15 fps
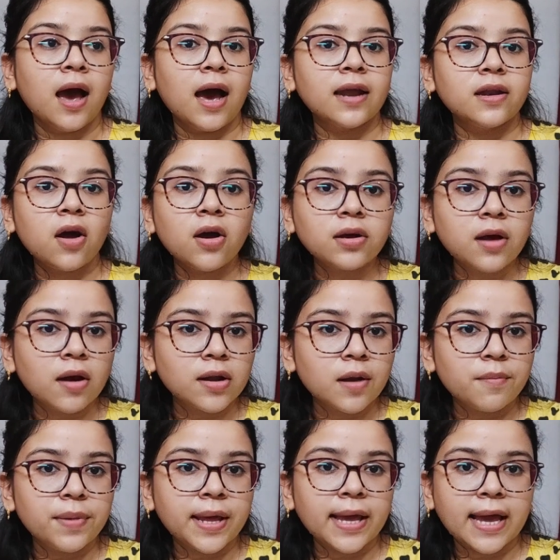are not gonna
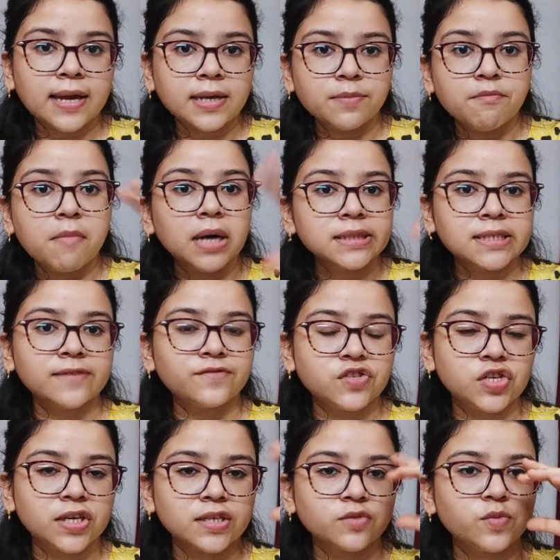bring any massive
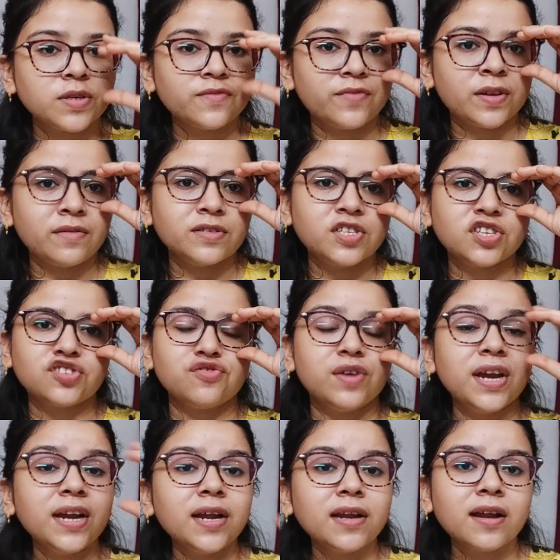change. We will just
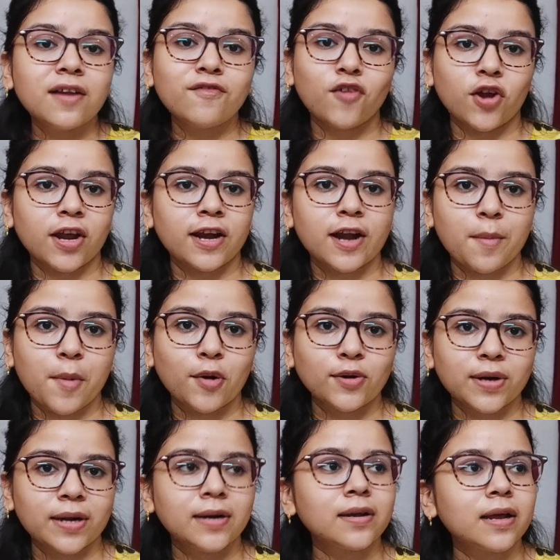read it and forget
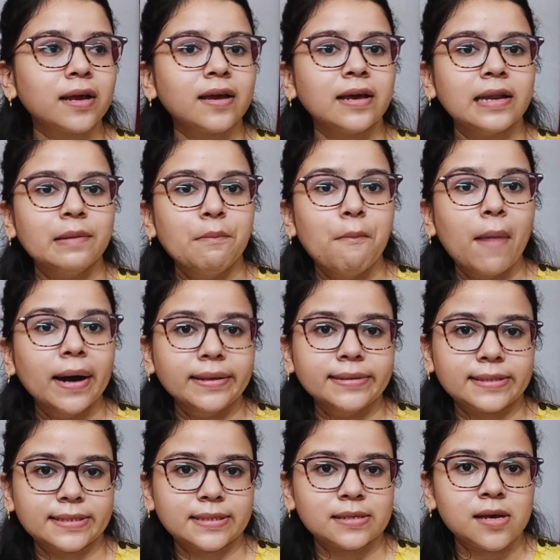about it in
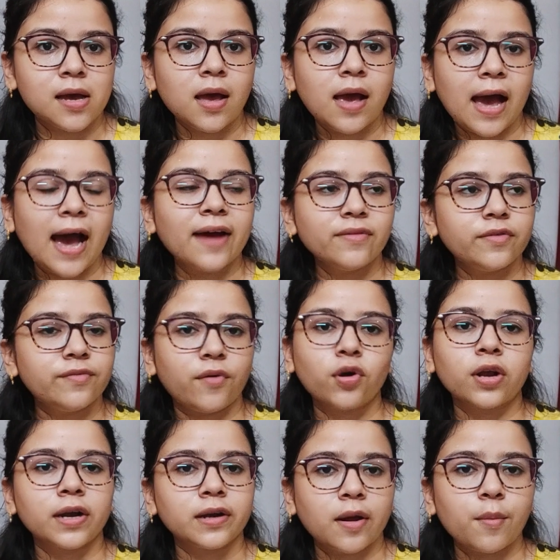months. I will
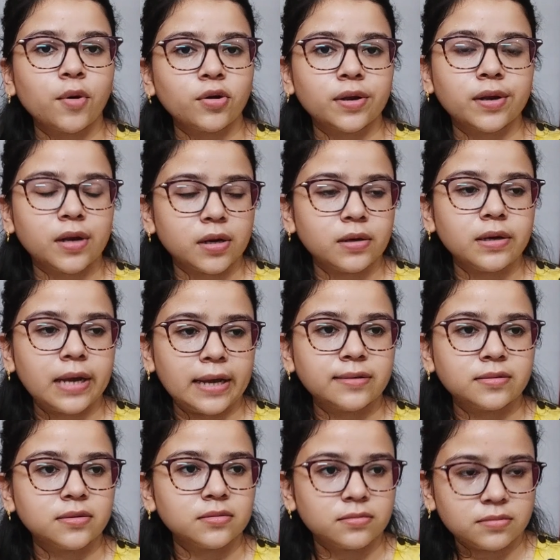forget about it in
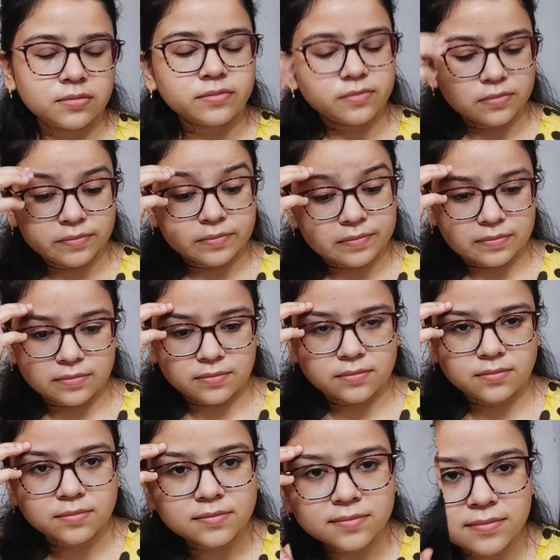days.
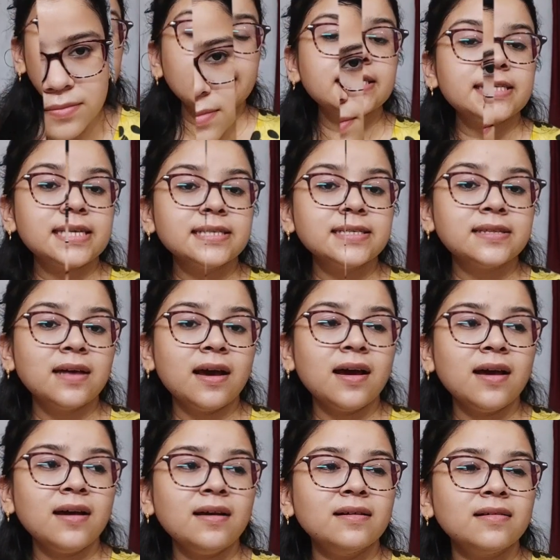Next is
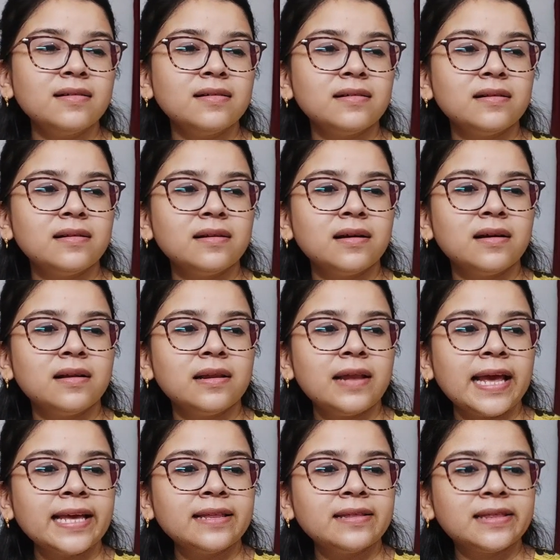
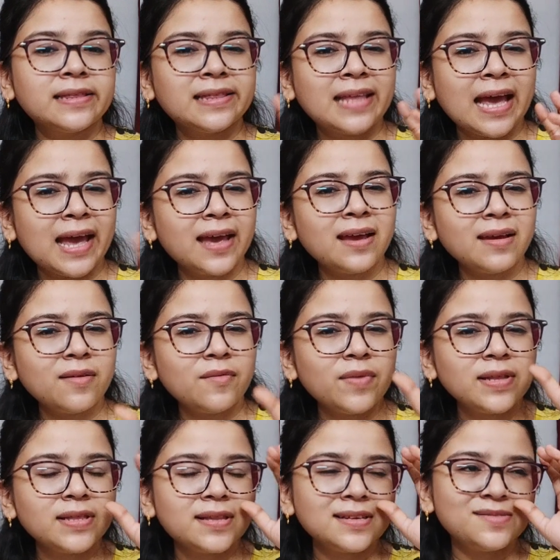the thing
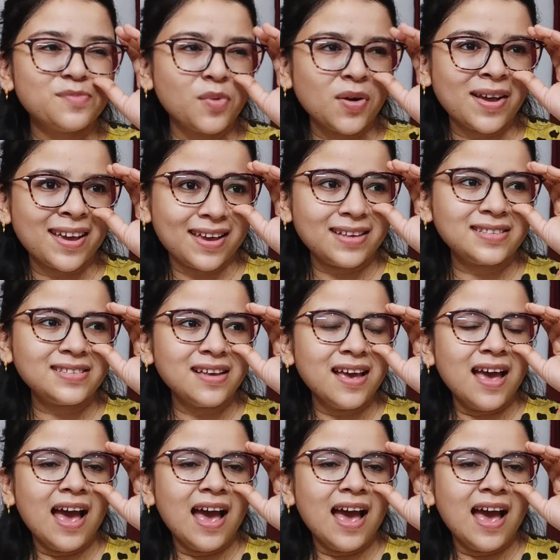with this book is,